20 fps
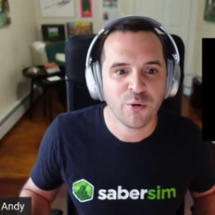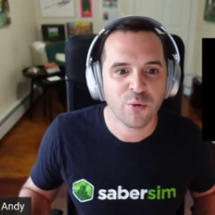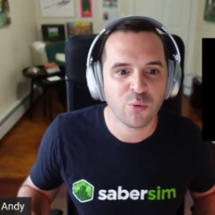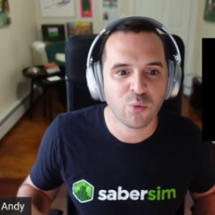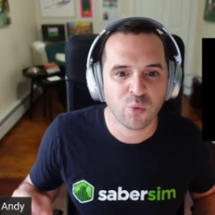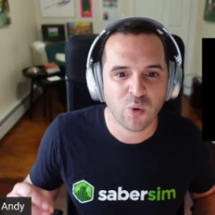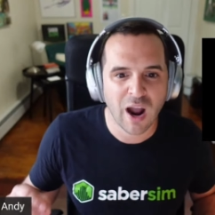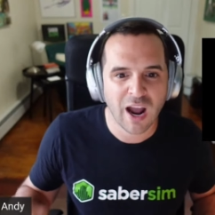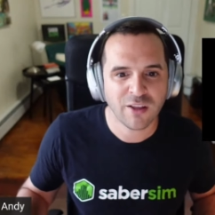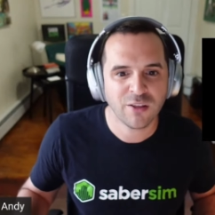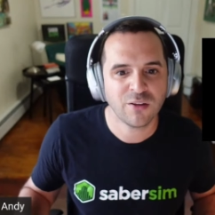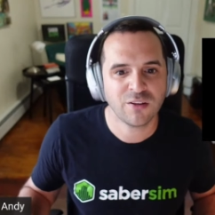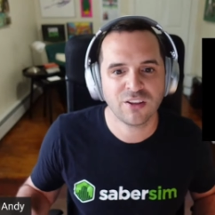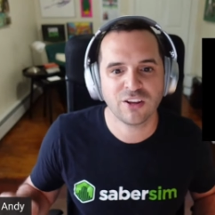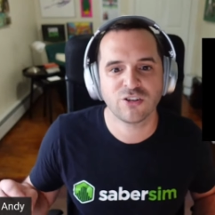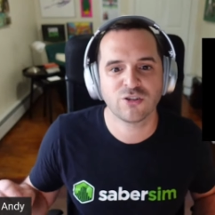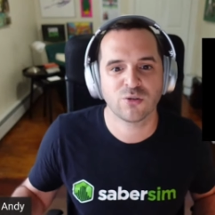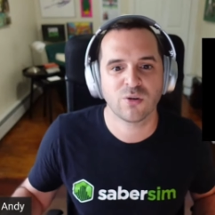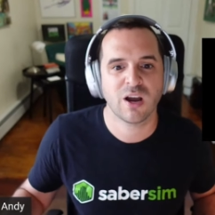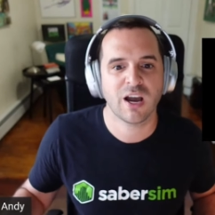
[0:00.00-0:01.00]
rather
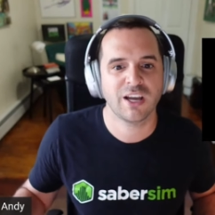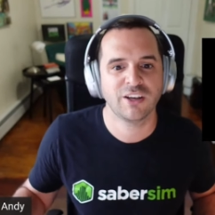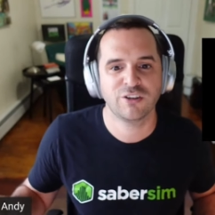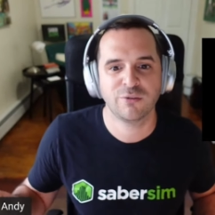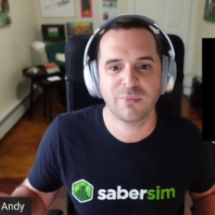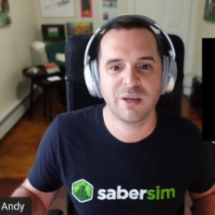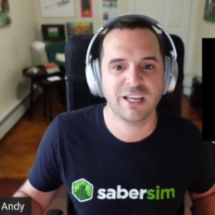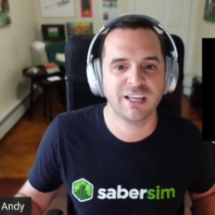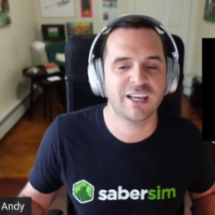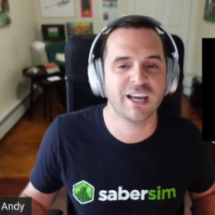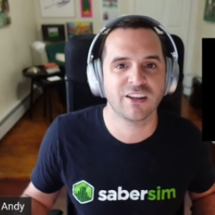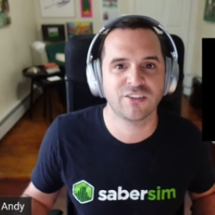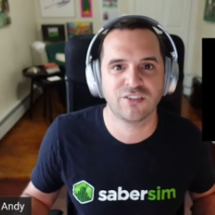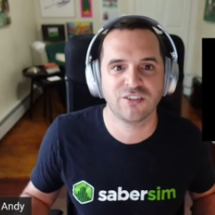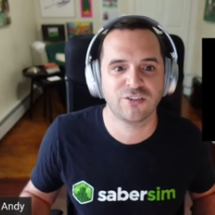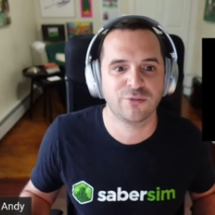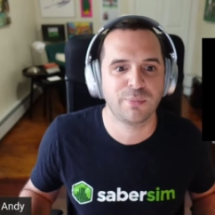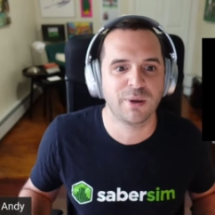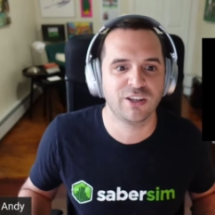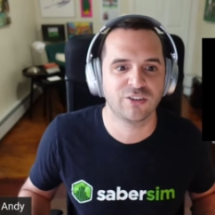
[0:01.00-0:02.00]
than try to make
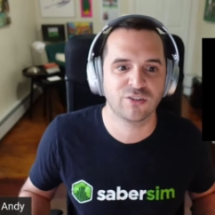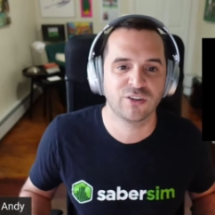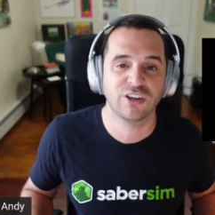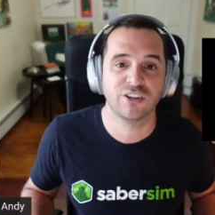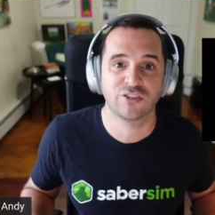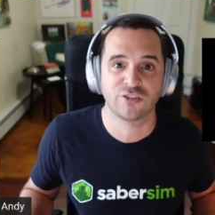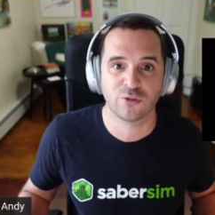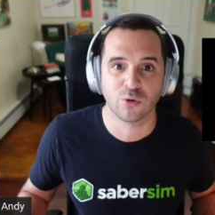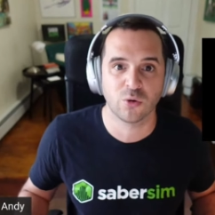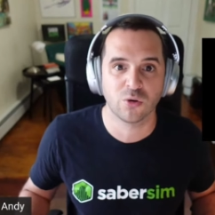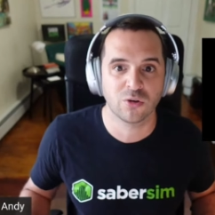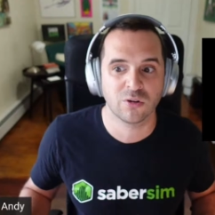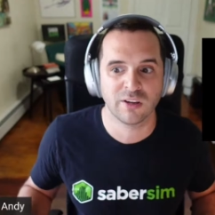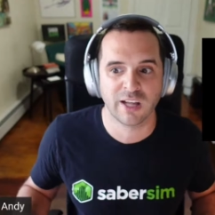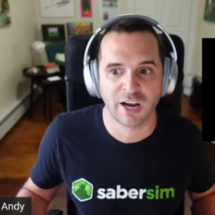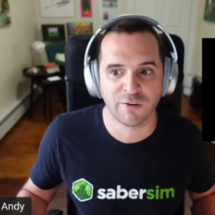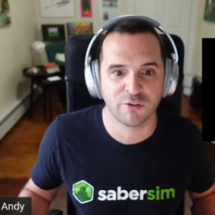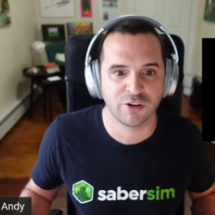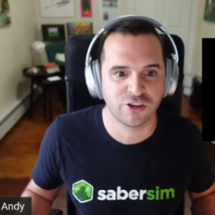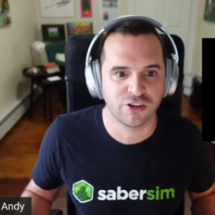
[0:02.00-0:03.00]
guesses based on historical
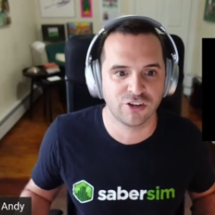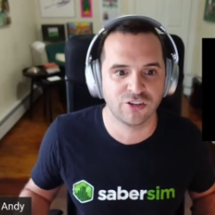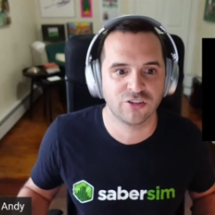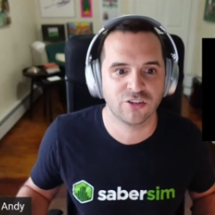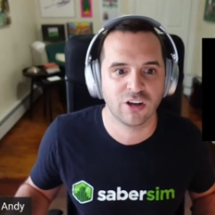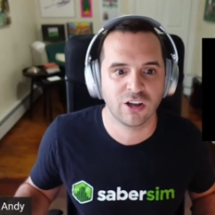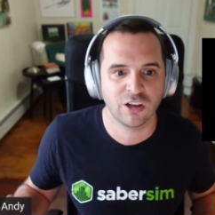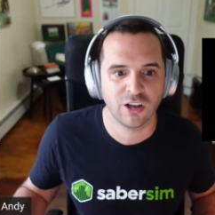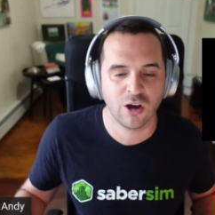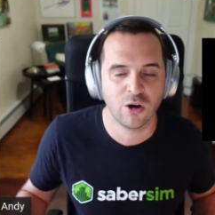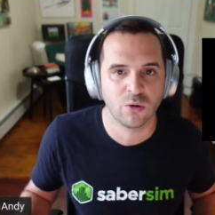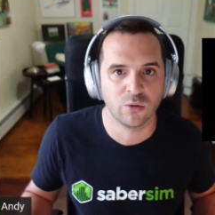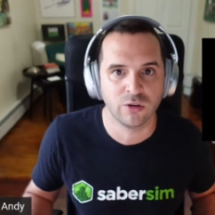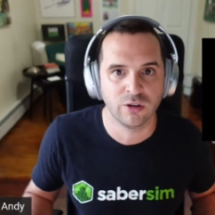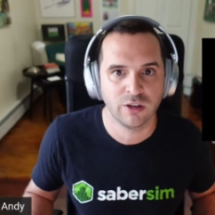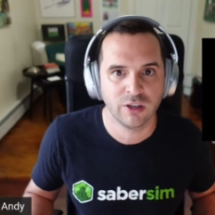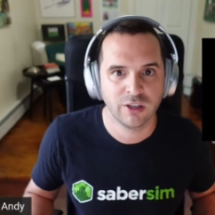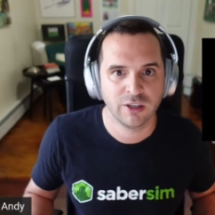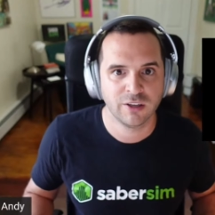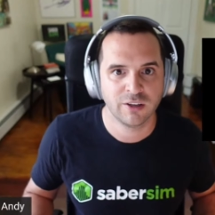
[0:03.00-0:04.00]
averages alone.